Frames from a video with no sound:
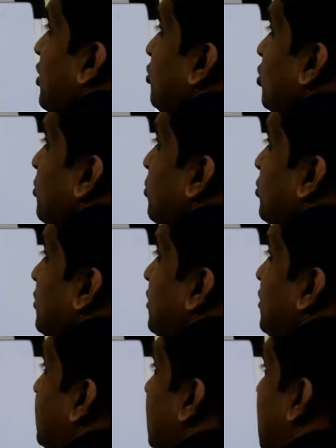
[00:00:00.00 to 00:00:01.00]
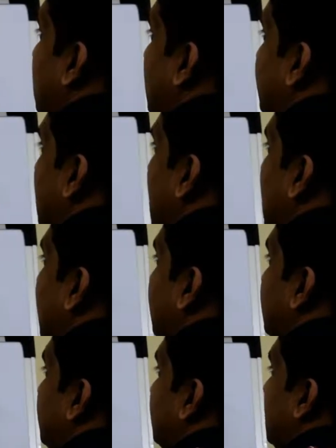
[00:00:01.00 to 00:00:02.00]
So suppose this is A1 and
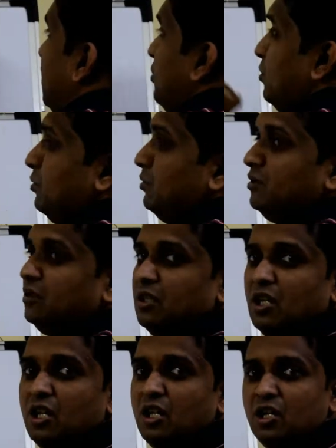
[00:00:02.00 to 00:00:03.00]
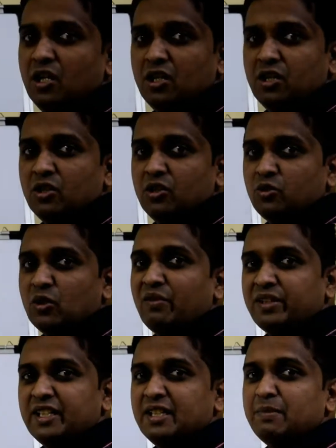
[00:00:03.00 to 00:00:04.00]
this is A2. So
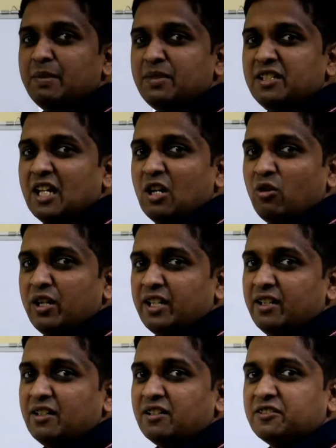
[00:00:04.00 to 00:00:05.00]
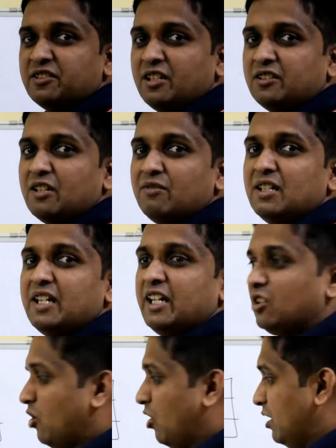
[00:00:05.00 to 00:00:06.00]
after the memory is allocated, constructor will
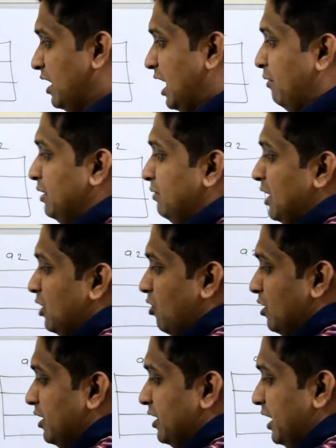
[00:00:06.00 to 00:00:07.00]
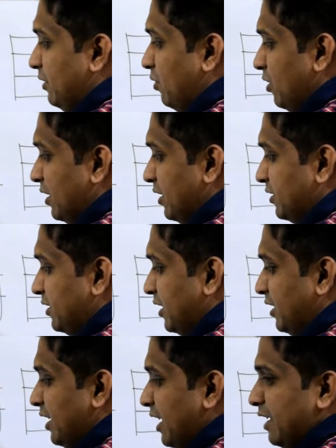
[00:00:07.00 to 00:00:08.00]
get called. A1 will call the default
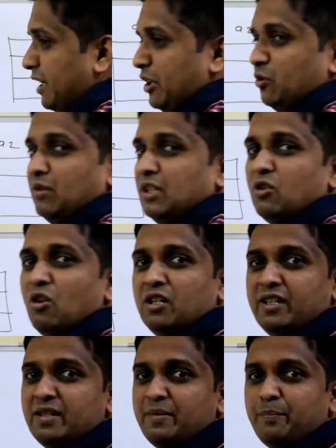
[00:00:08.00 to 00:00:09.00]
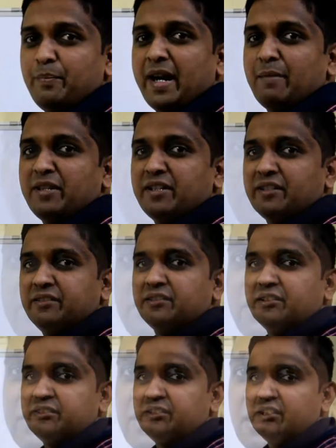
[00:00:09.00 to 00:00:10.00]
constructor and A2 will call the parameterized
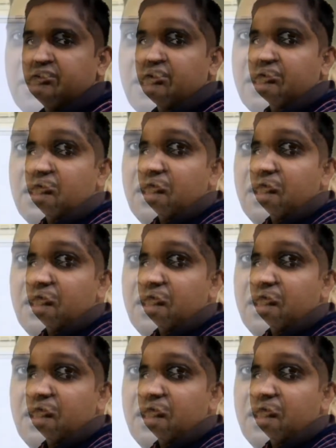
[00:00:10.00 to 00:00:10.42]
constructor.